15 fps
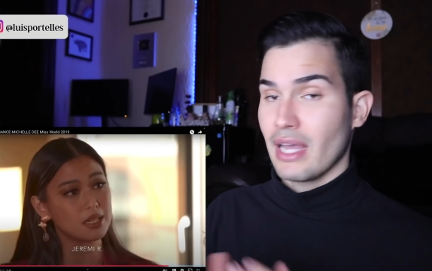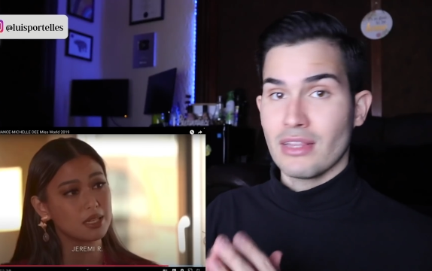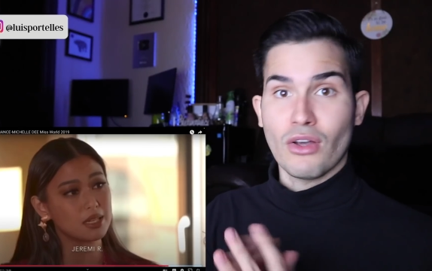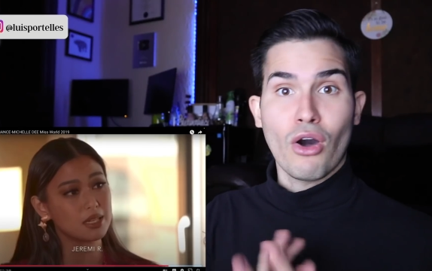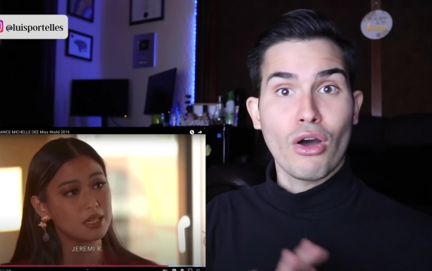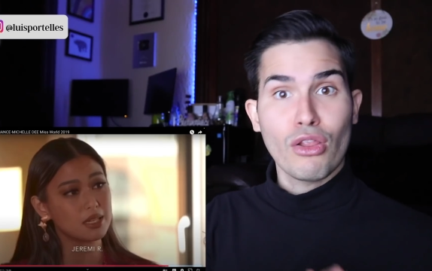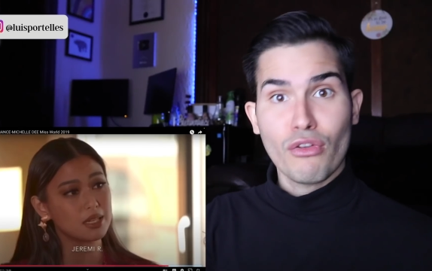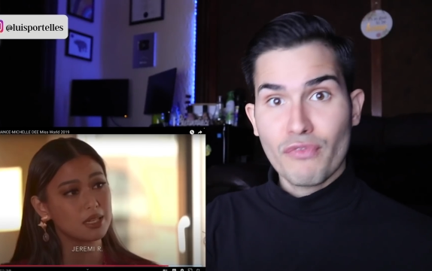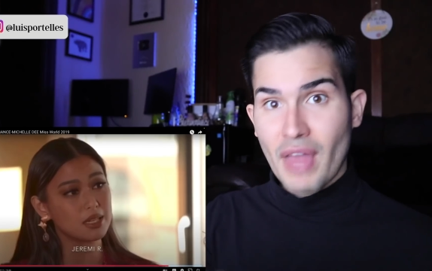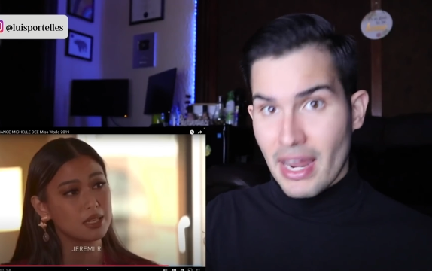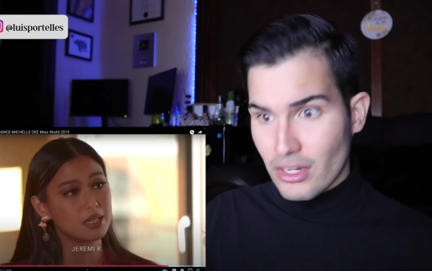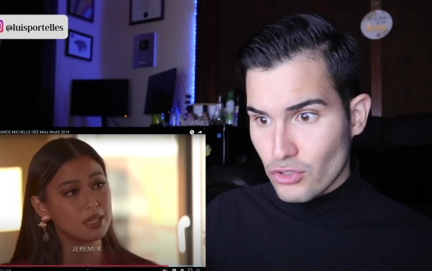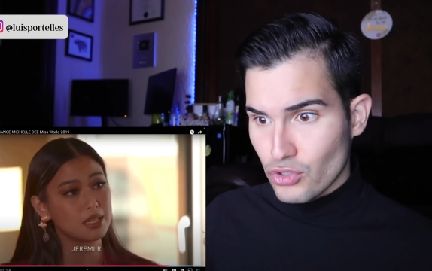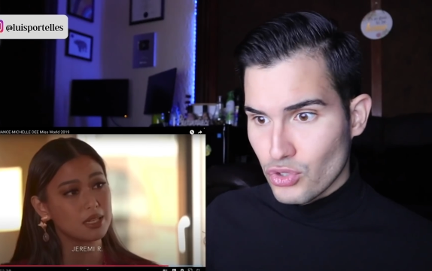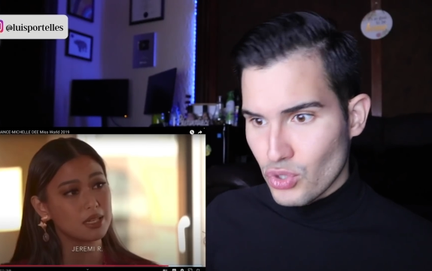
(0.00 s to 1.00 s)
Speaker 1: and all of that
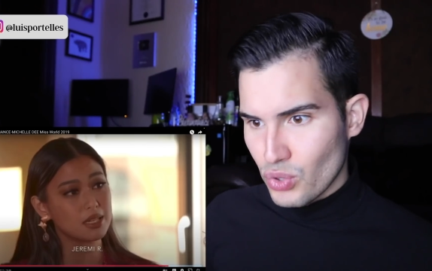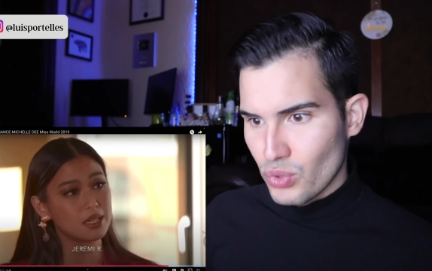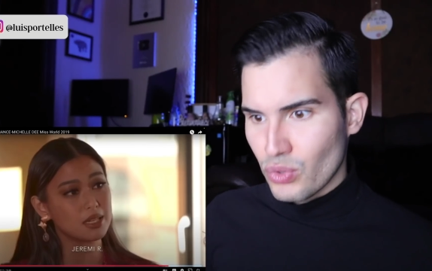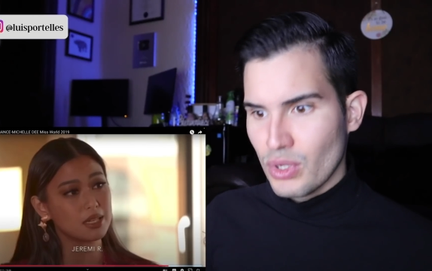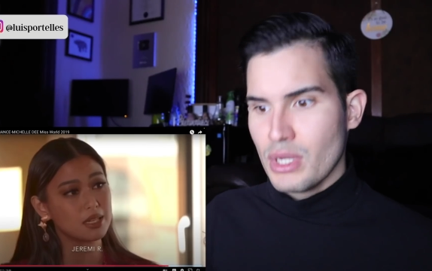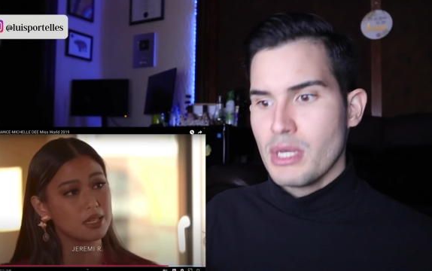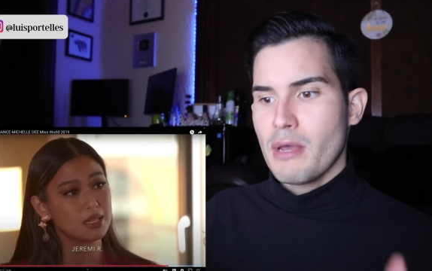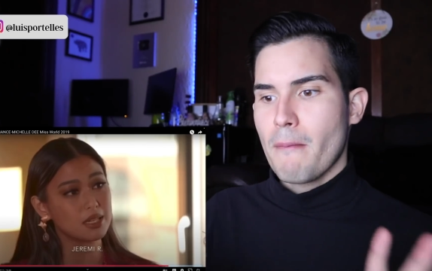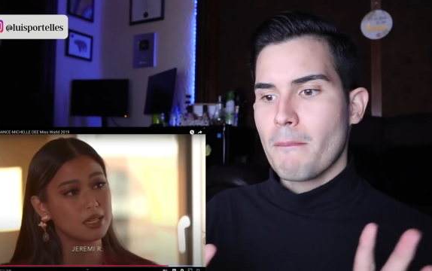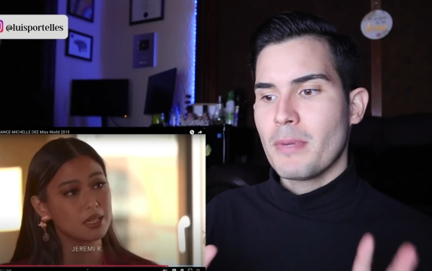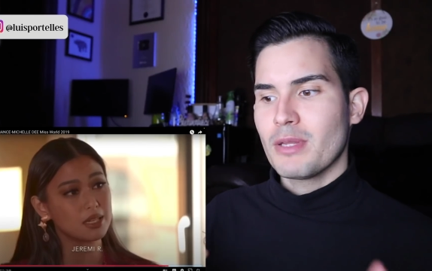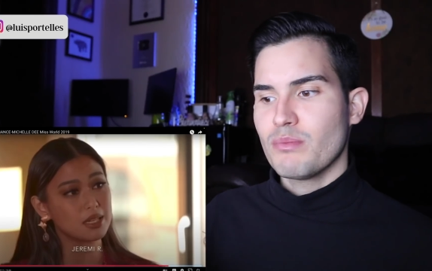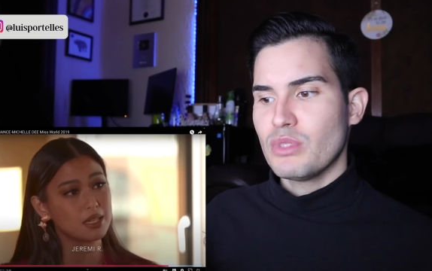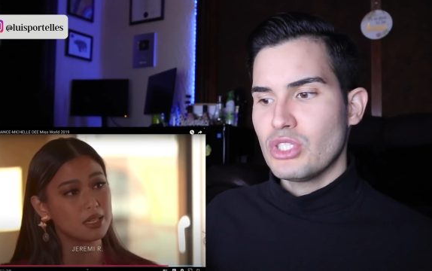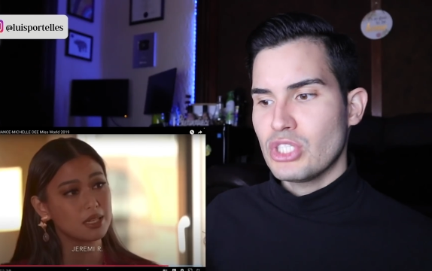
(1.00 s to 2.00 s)
is true.
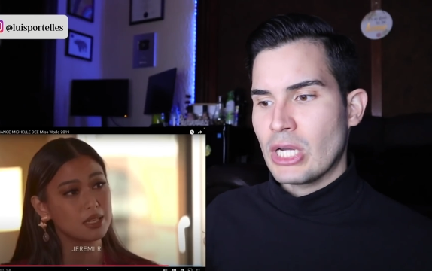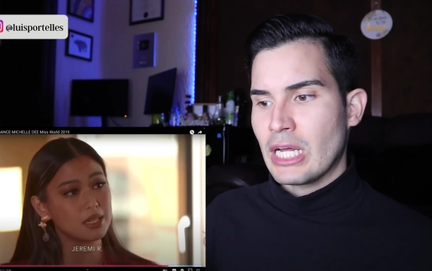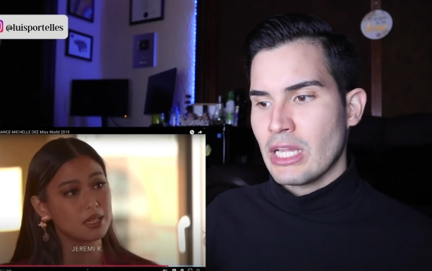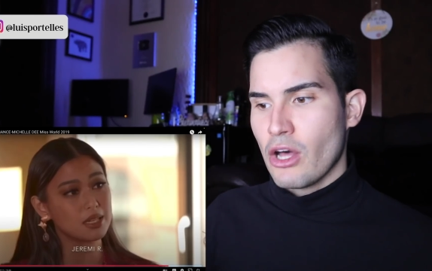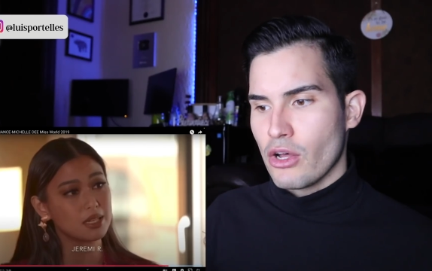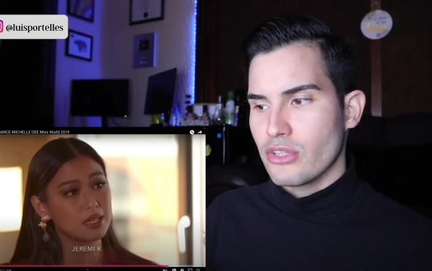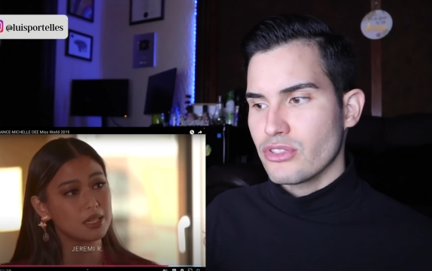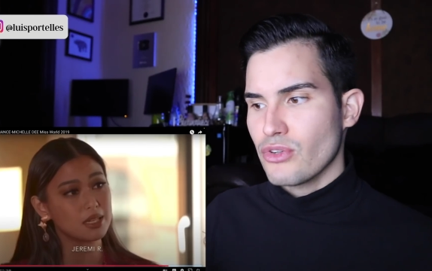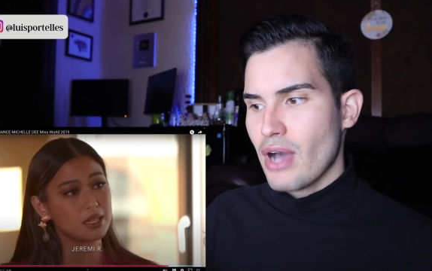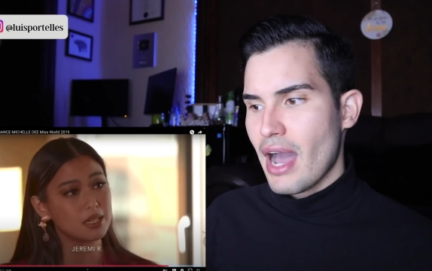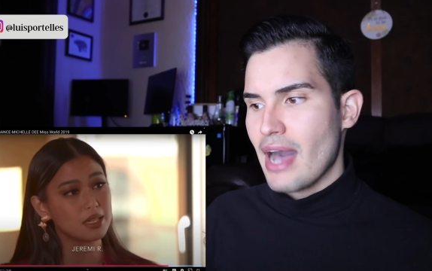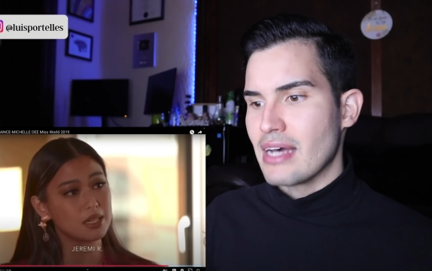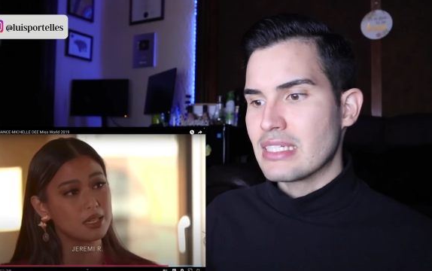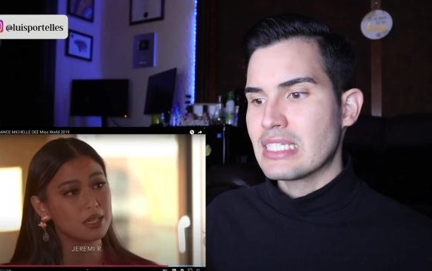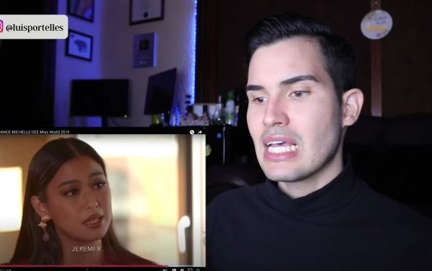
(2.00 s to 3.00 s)
But Michelle also
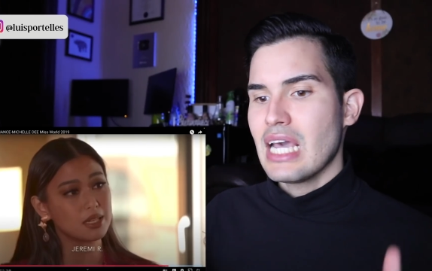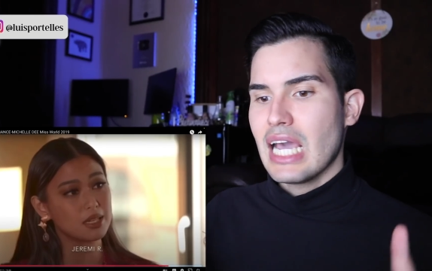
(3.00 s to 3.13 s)
has